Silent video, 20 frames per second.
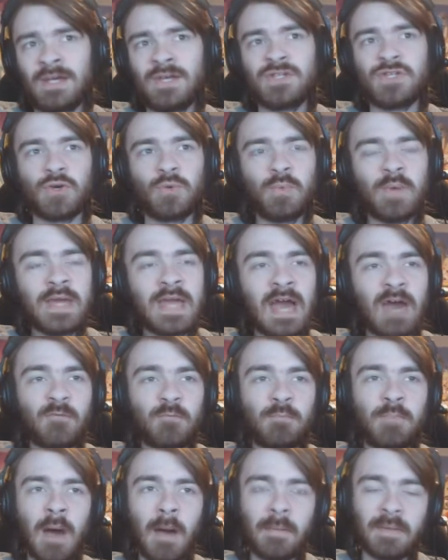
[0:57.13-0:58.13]
So we
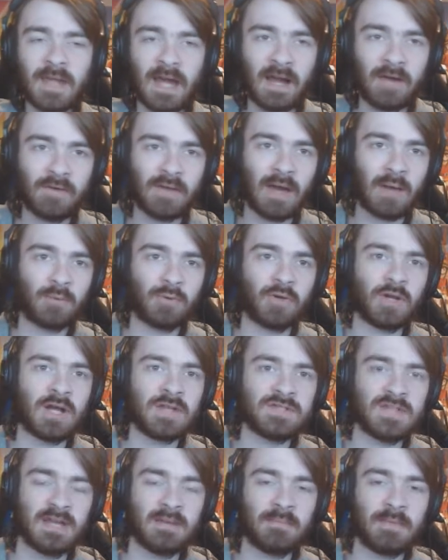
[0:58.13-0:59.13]
have Papa the Houndour on
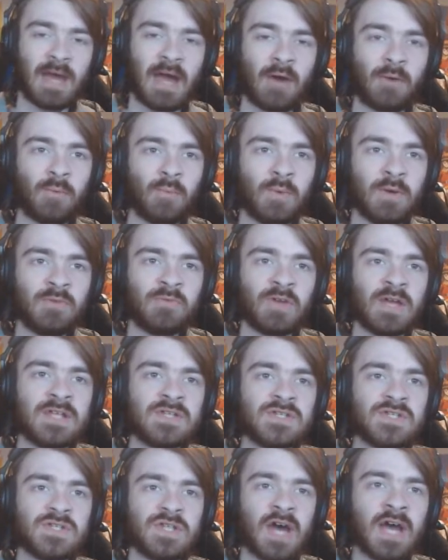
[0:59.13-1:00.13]
our team now, with
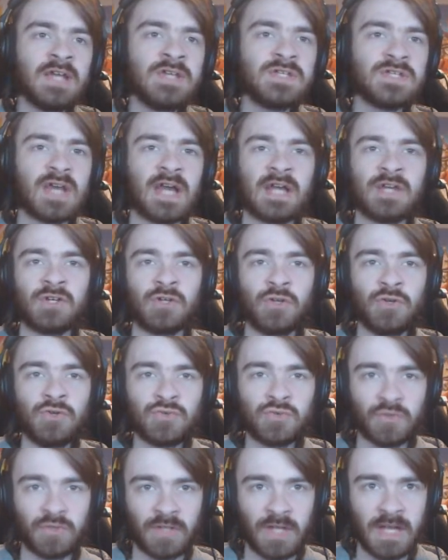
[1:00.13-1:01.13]
its nice and
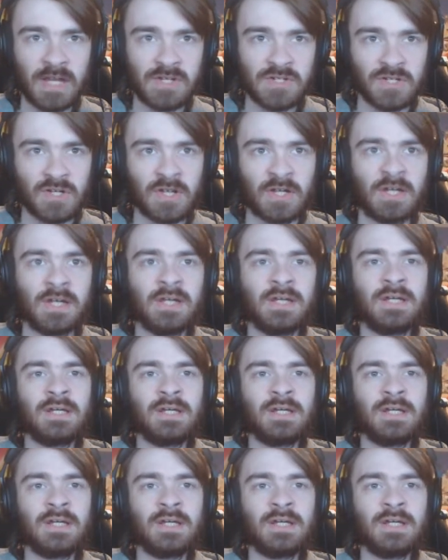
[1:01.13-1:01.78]
neutral nature.